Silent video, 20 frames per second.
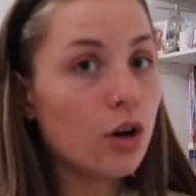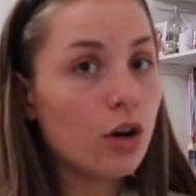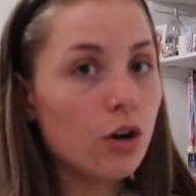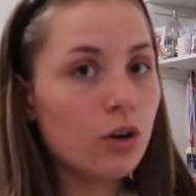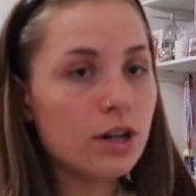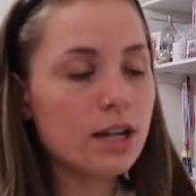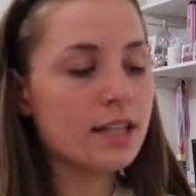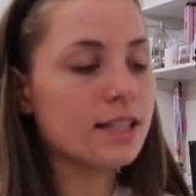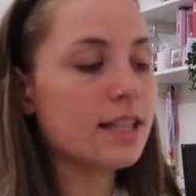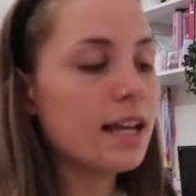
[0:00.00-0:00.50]

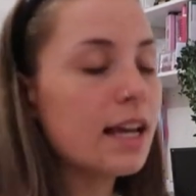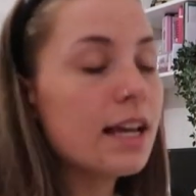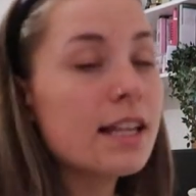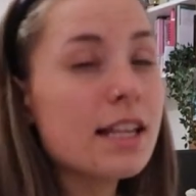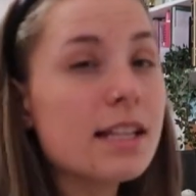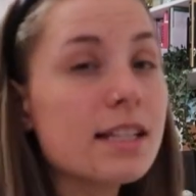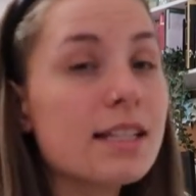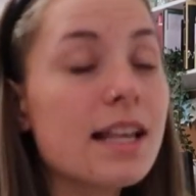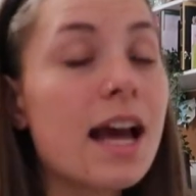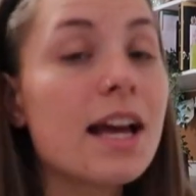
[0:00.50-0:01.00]
Honestly,
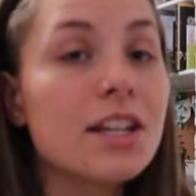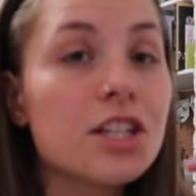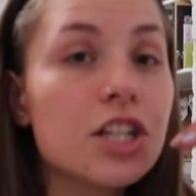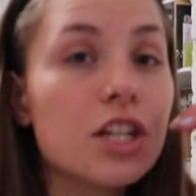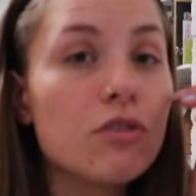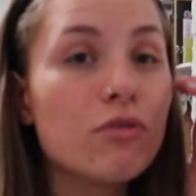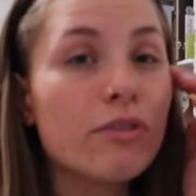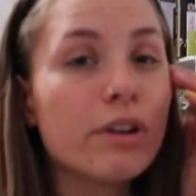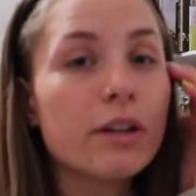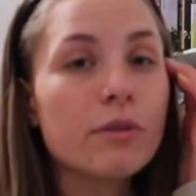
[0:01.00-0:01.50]
it's
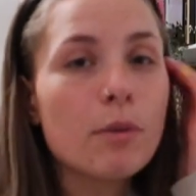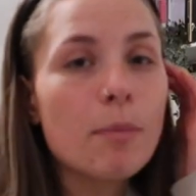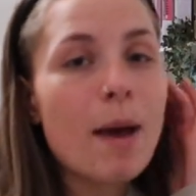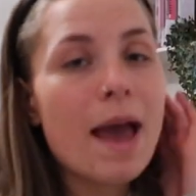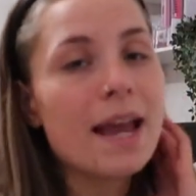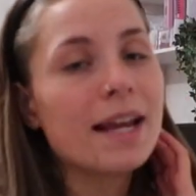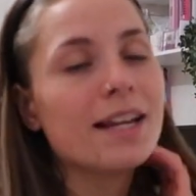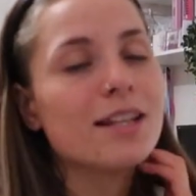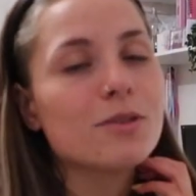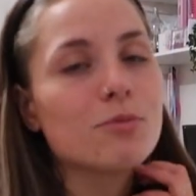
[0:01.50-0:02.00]
actually, the
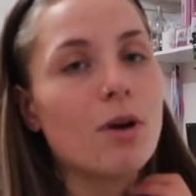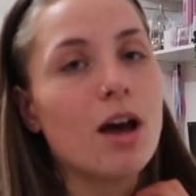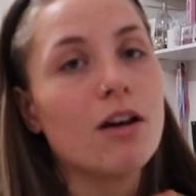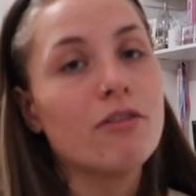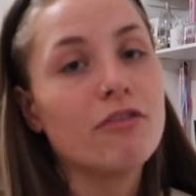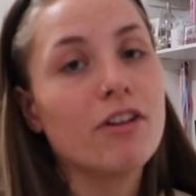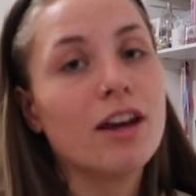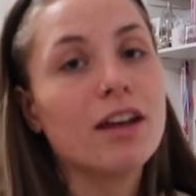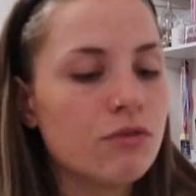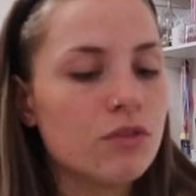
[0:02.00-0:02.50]
pain is worth it.